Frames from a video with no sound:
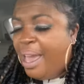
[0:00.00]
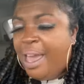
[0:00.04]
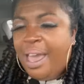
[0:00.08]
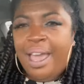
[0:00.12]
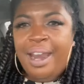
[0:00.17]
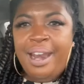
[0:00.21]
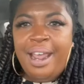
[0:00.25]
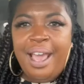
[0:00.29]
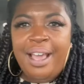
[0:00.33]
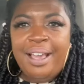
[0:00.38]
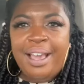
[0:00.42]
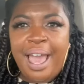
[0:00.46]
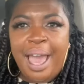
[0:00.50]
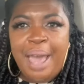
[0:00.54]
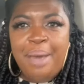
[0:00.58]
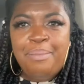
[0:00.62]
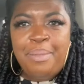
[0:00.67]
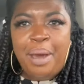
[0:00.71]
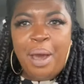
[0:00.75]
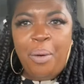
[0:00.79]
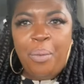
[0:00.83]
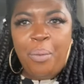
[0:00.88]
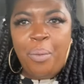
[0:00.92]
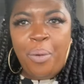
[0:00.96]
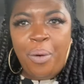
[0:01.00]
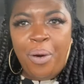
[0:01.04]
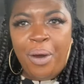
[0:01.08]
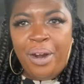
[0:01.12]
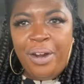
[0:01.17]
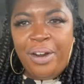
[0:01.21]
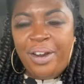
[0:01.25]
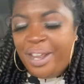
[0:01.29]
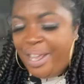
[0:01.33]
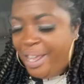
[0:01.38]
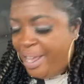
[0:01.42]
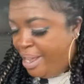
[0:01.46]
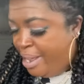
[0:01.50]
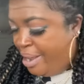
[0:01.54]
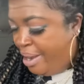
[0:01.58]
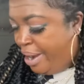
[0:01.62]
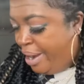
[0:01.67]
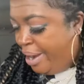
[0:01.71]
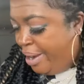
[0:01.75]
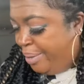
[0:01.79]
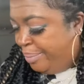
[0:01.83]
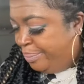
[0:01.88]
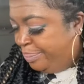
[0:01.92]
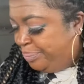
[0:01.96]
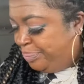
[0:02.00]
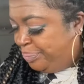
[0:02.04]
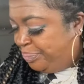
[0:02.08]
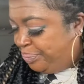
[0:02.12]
And I got my water here.